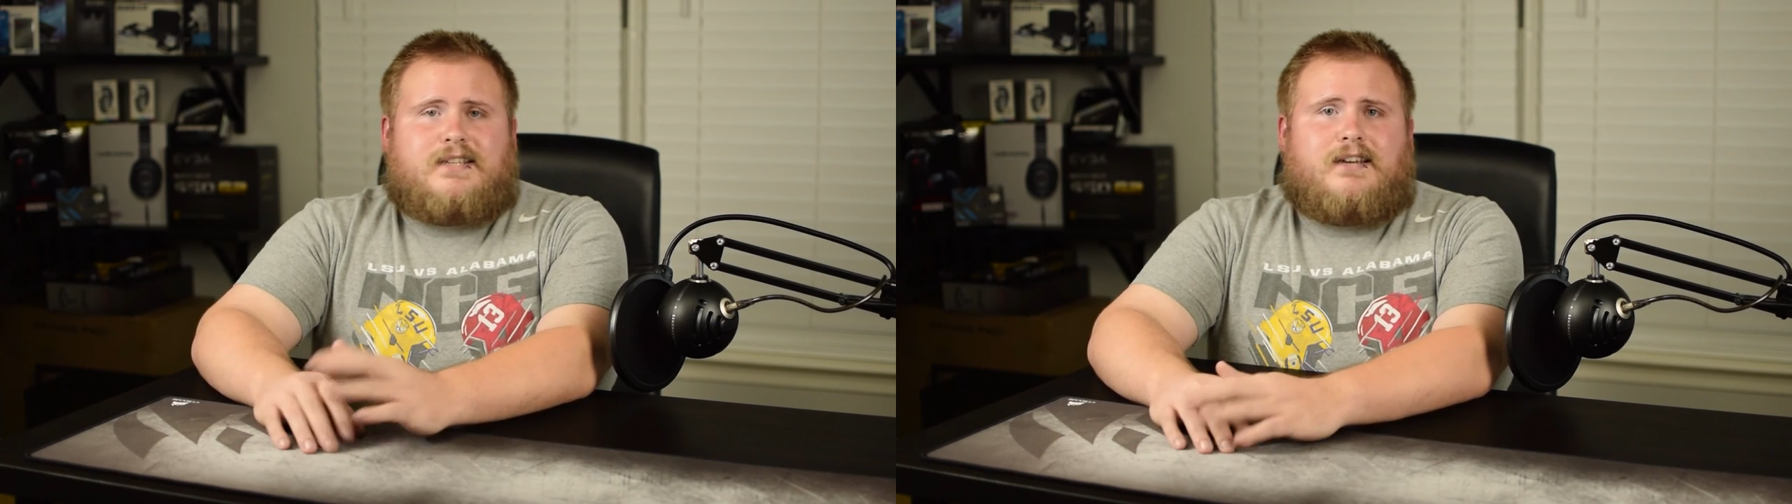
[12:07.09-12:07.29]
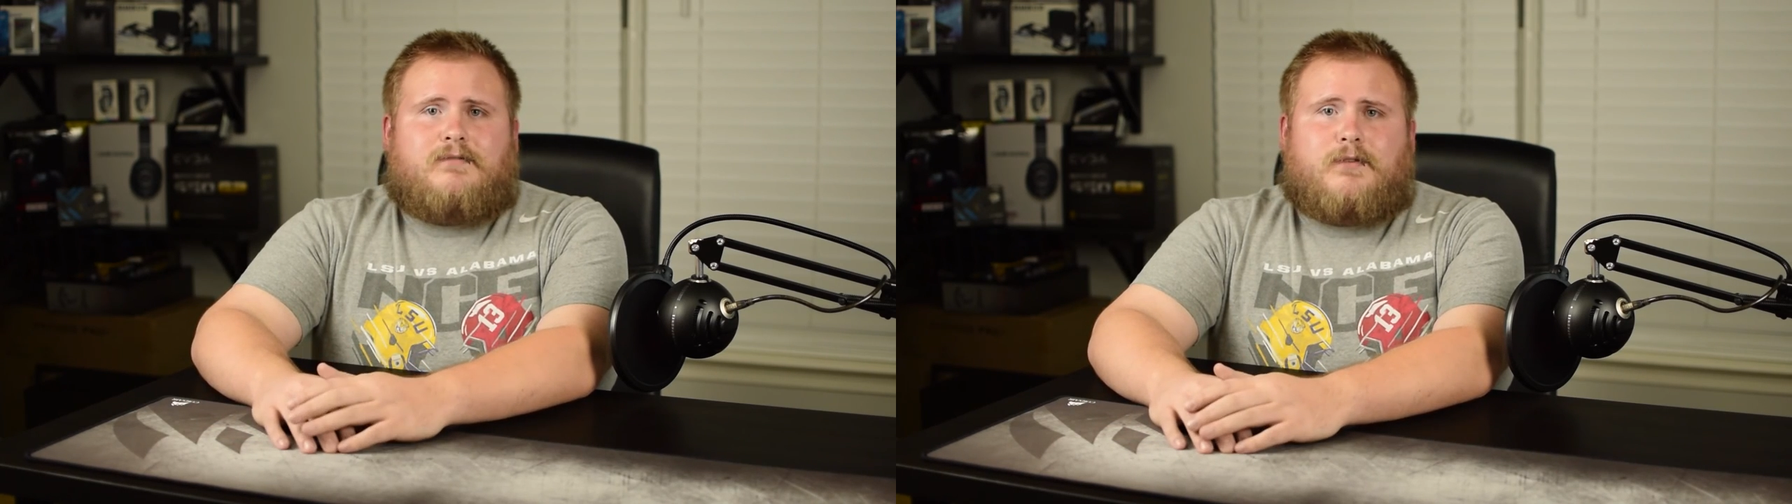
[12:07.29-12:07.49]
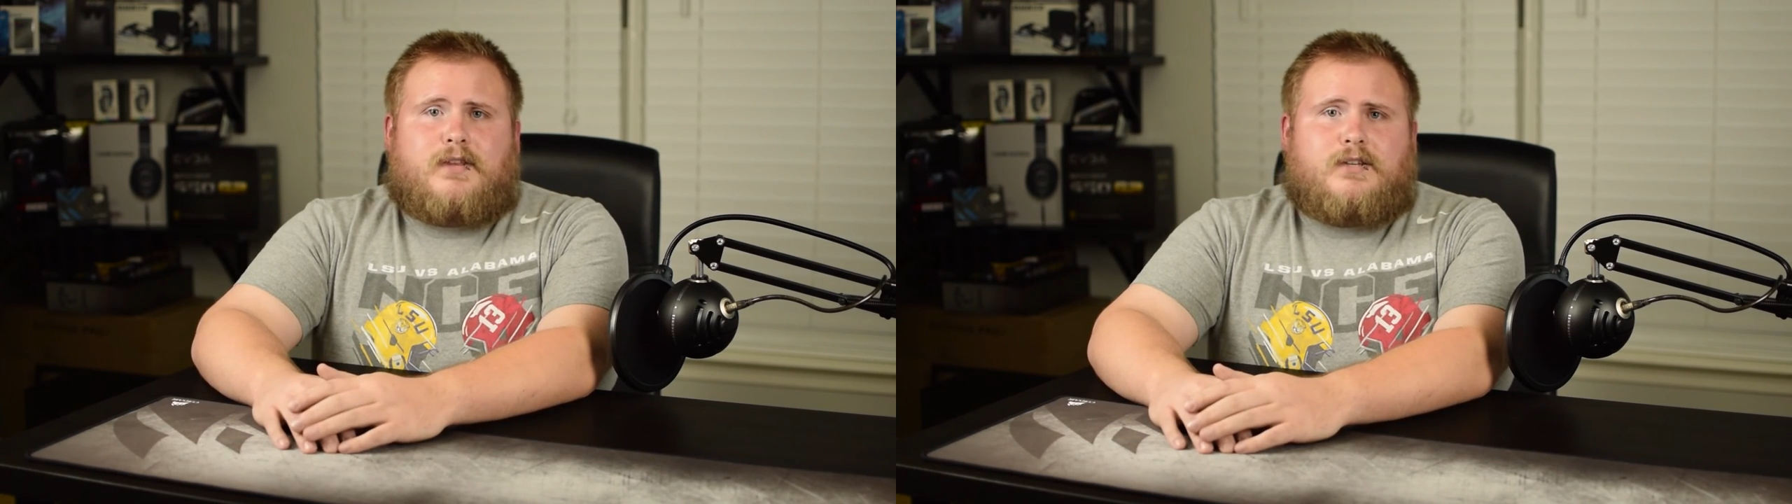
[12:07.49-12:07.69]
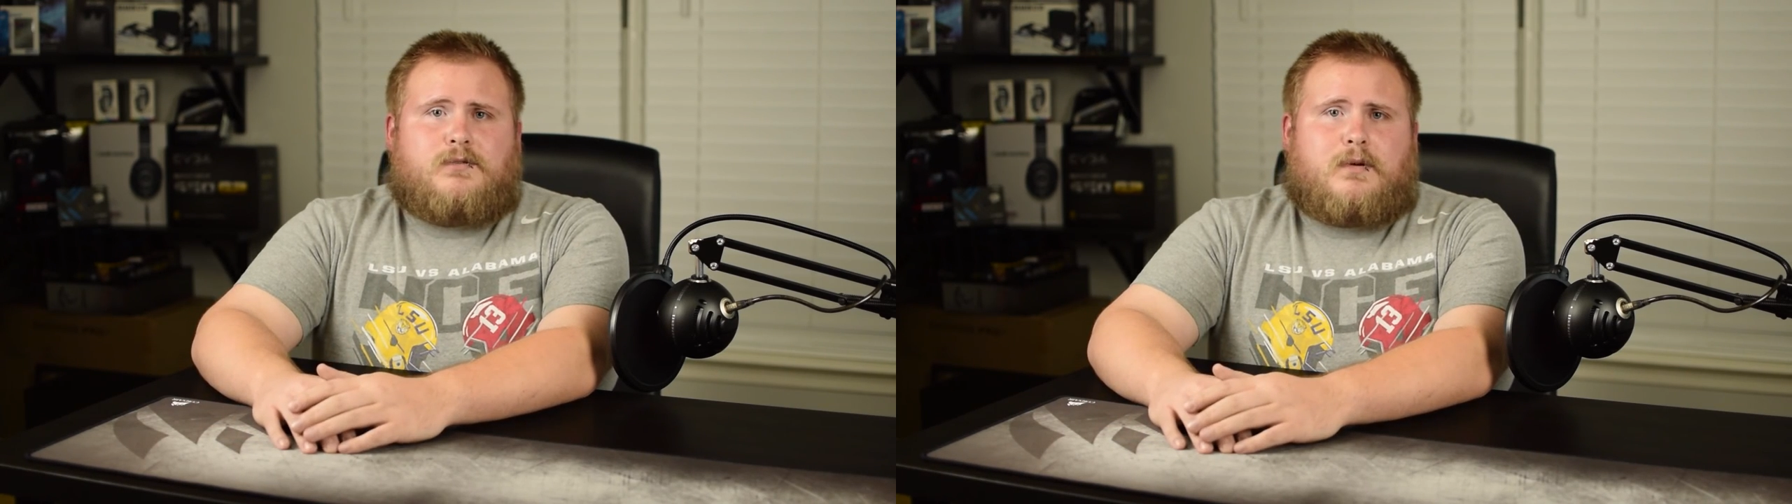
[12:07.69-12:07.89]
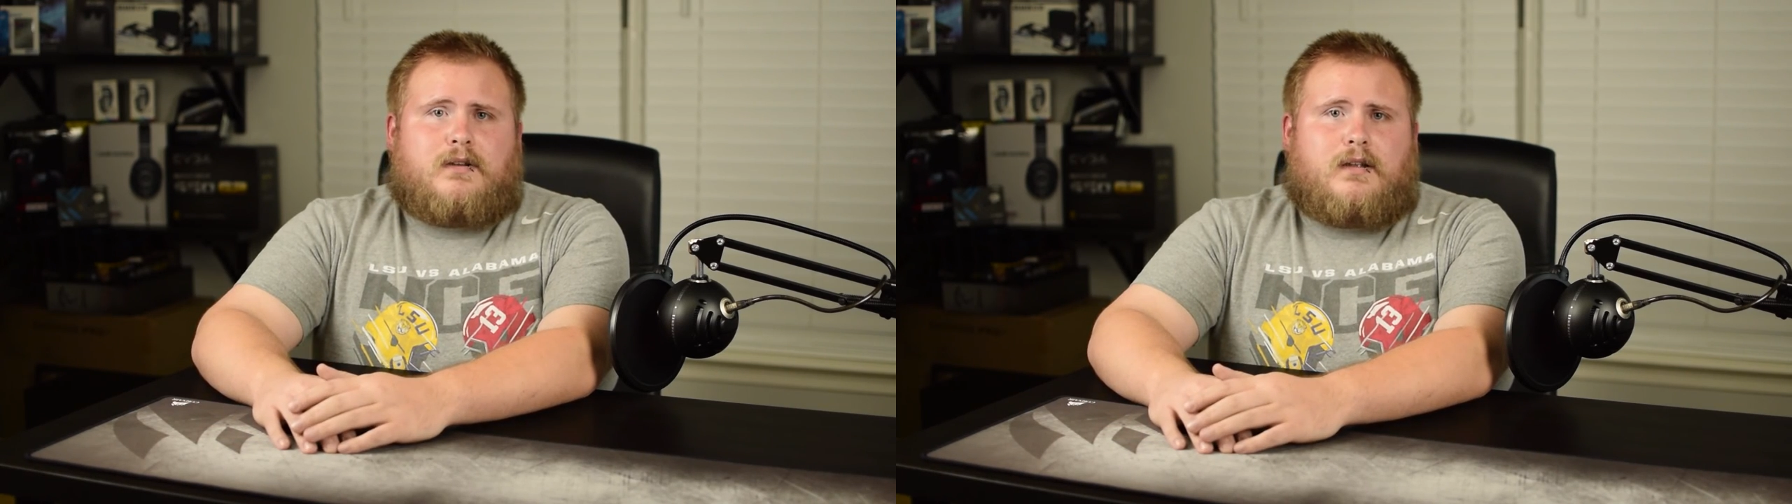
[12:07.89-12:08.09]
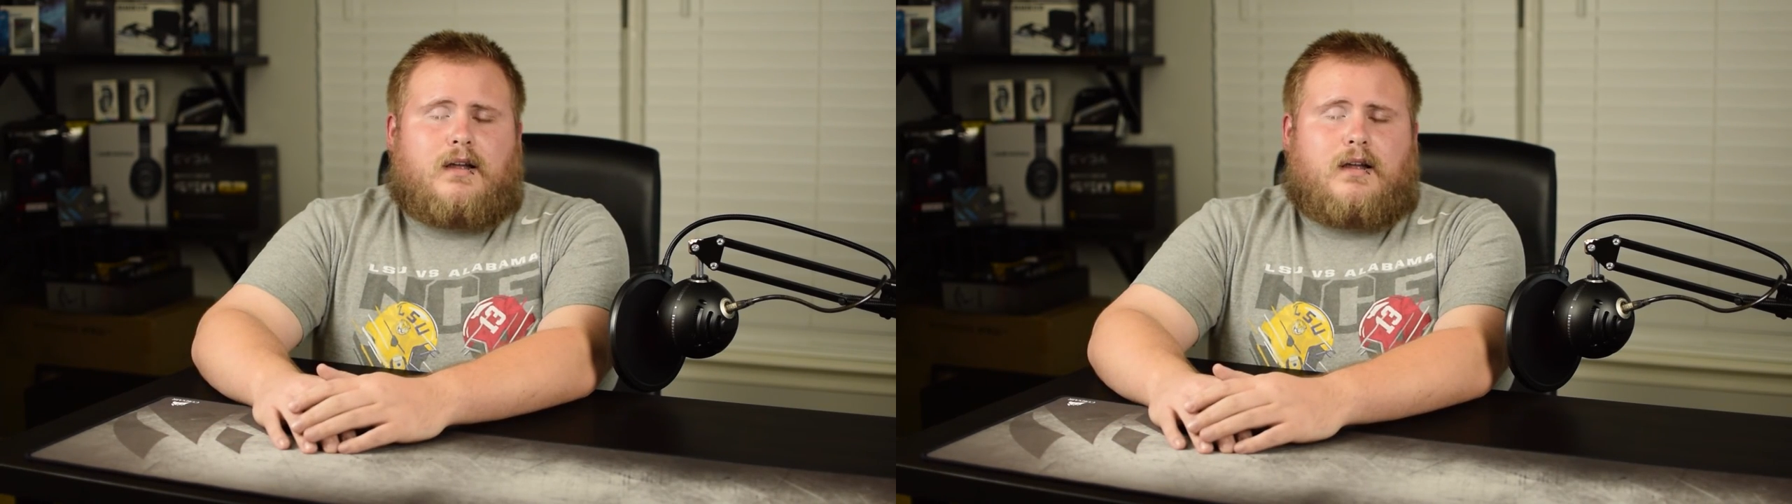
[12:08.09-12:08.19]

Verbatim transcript: it for this one.